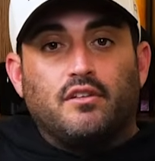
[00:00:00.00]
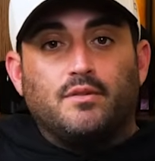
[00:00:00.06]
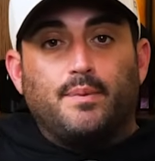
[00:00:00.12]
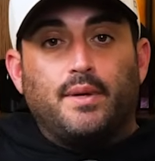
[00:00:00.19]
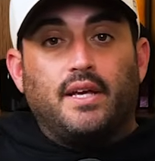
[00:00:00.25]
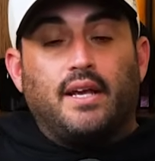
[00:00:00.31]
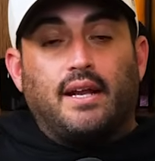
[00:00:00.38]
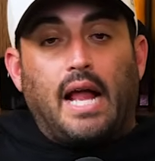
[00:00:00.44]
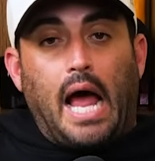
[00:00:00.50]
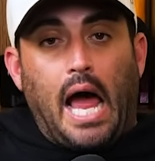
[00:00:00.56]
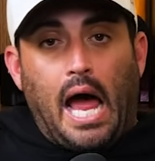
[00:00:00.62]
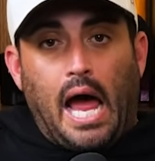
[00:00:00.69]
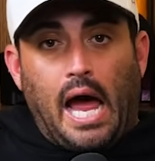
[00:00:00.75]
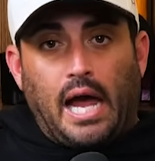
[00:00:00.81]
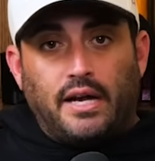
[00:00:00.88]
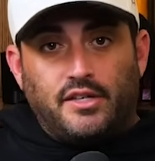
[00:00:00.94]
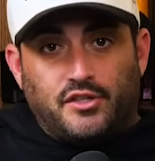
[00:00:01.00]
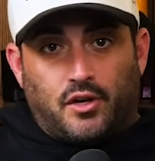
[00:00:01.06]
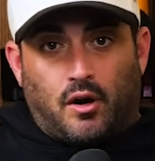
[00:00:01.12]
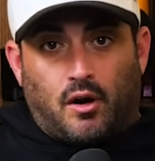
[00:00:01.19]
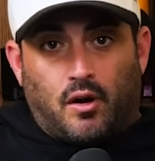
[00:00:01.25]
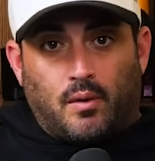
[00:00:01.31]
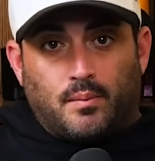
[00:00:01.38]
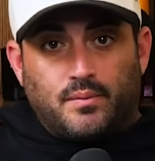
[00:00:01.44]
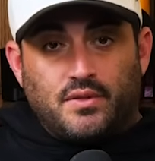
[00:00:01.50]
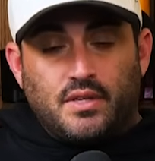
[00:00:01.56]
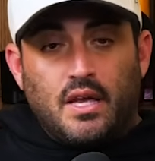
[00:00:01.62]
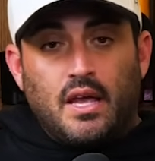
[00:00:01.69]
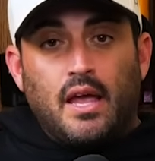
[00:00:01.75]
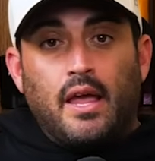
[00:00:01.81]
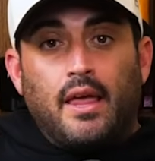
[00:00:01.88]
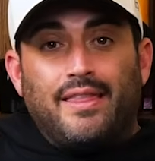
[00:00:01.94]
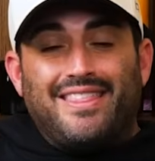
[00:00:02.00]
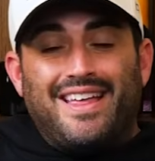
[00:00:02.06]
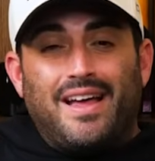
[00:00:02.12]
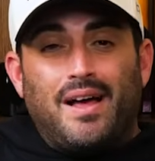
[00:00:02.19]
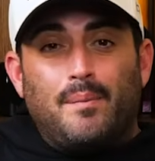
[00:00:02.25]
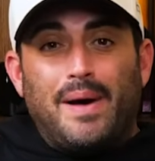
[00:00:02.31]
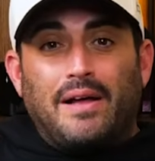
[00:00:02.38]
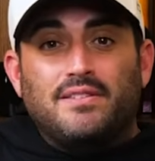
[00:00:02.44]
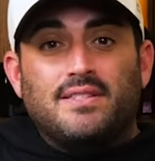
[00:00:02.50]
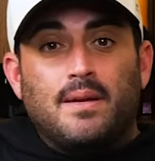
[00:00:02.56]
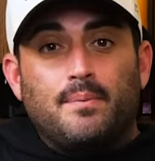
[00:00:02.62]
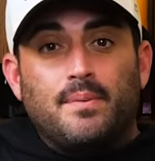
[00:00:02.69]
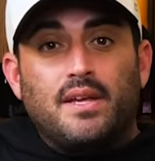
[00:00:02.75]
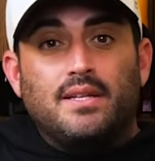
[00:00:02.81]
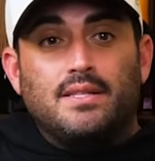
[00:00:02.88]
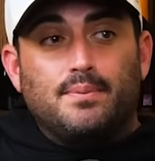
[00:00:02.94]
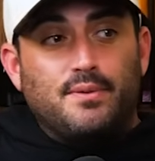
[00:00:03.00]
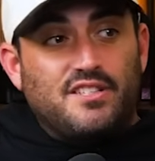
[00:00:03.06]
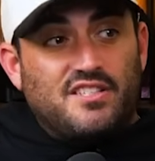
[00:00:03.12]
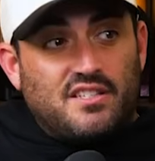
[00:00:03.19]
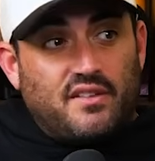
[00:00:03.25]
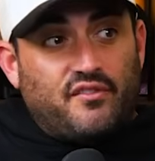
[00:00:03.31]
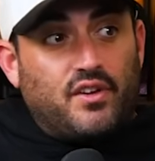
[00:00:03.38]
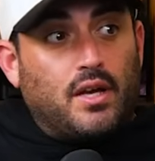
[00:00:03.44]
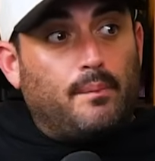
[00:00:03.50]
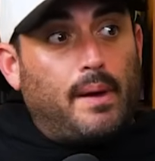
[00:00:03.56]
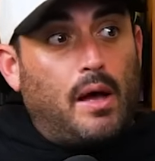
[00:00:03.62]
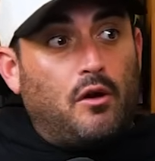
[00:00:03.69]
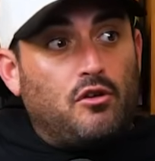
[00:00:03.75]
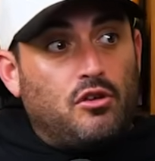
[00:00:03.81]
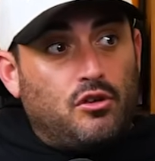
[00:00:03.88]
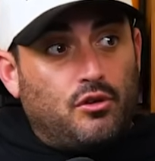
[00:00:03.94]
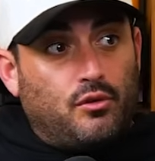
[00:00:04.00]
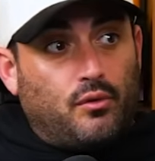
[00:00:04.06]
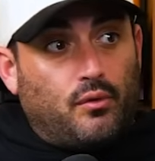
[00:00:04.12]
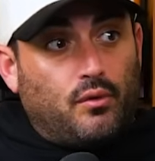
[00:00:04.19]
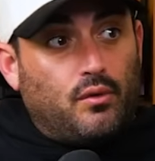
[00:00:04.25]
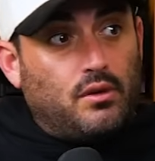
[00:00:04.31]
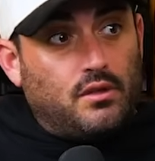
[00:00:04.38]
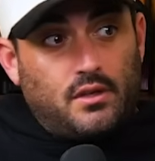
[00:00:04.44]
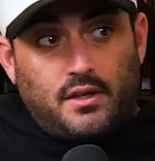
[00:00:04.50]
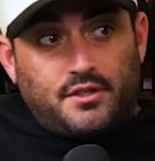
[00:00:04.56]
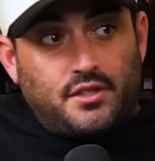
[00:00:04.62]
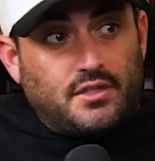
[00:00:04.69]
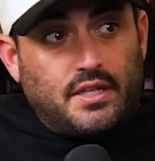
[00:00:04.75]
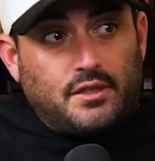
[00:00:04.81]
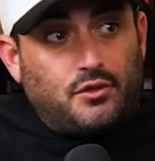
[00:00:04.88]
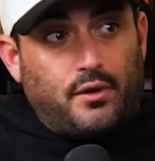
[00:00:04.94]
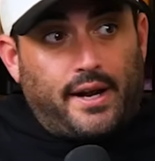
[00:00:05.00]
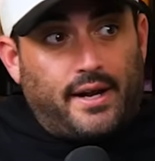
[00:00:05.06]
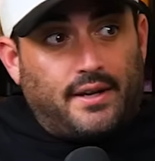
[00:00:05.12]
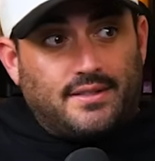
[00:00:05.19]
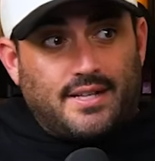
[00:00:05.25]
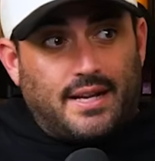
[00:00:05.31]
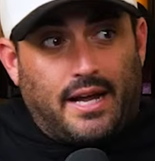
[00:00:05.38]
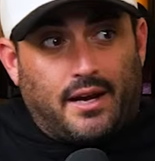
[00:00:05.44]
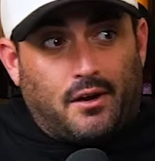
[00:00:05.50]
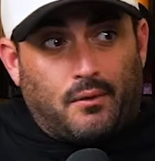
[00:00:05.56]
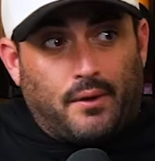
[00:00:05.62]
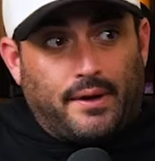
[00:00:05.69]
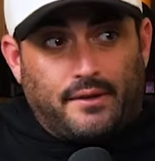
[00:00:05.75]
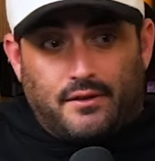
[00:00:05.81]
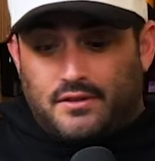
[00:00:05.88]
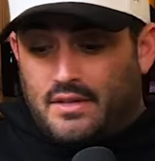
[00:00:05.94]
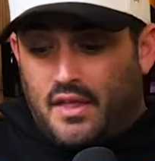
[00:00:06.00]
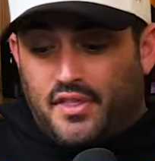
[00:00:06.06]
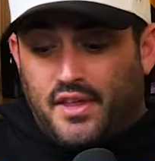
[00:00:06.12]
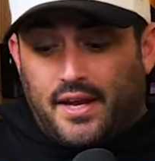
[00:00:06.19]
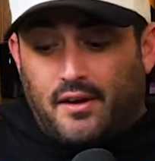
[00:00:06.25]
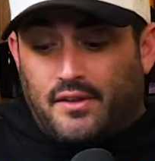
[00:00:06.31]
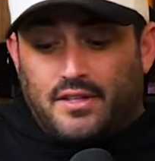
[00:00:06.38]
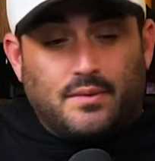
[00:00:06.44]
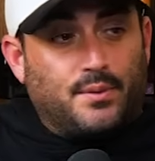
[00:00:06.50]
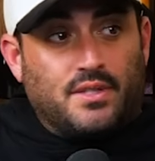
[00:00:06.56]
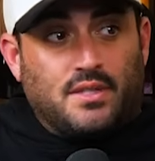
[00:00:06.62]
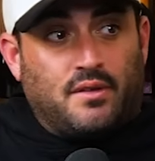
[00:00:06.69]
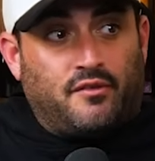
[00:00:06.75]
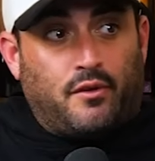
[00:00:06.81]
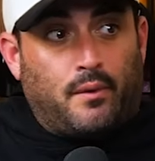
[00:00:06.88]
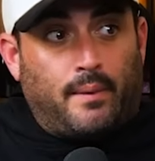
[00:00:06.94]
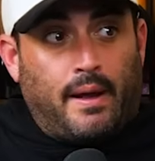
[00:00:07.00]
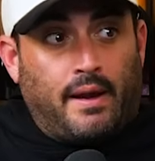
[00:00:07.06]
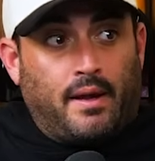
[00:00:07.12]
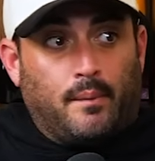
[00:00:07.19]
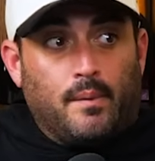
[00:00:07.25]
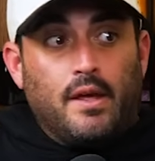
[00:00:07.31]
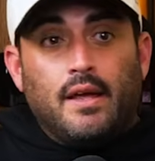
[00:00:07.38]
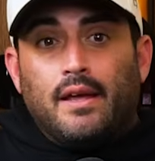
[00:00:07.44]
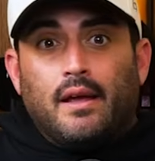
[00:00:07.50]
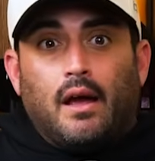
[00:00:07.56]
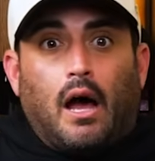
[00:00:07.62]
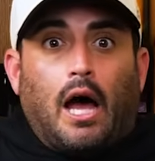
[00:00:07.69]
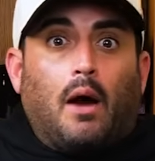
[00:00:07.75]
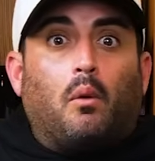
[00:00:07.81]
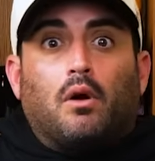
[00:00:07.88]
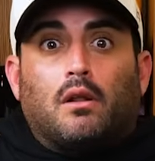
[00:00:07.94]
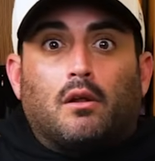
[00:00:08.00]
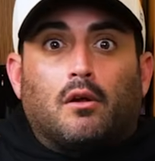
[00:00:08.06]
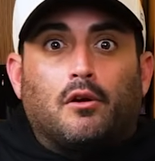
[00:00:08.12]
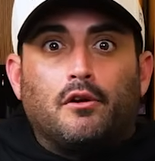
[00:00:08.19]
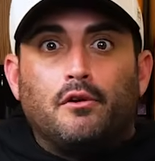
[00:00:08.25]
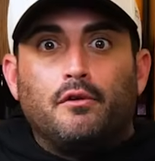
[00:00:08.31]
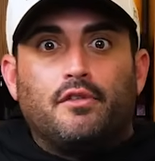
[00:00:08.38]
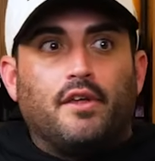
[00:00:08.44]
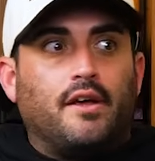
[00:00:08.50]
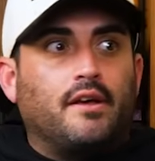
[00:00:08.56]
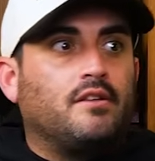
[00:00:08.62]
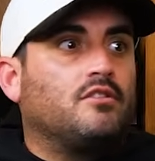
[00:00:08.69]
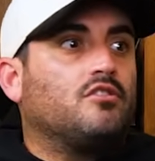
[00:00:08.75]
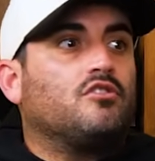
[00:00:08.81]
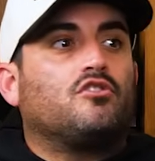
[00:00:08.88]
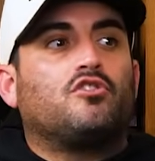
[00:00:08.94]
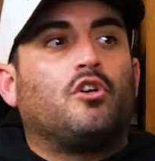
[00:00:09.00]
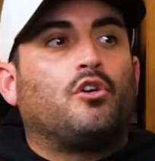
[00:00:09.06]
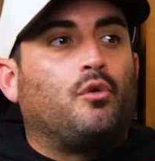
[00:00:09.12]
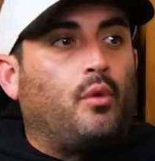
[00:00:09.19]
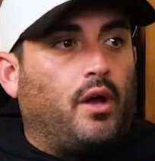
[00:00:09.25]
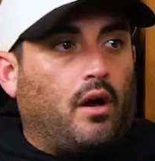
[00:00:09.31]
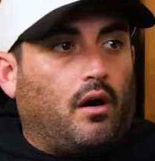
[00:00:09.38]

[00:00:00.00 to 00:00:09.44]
to speak in I terms about something specific about you. And just like Jordana said, I agree. There's nothing here that's specific about him. I want to learn new things. So do we